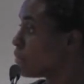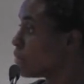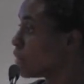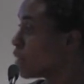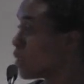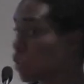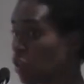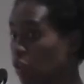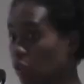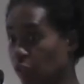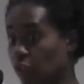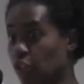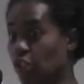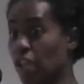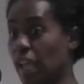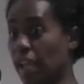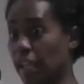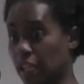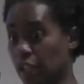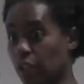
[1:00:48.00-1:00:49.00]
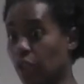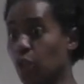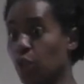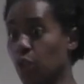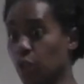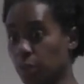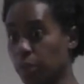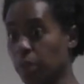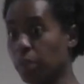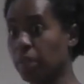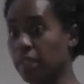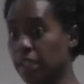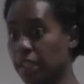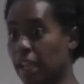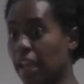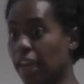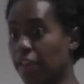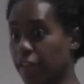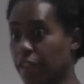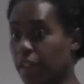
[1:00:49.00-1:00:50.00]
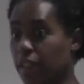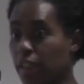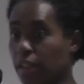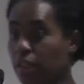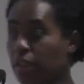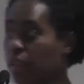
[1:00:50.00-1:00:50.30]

So if you check it, Google BBC Africa,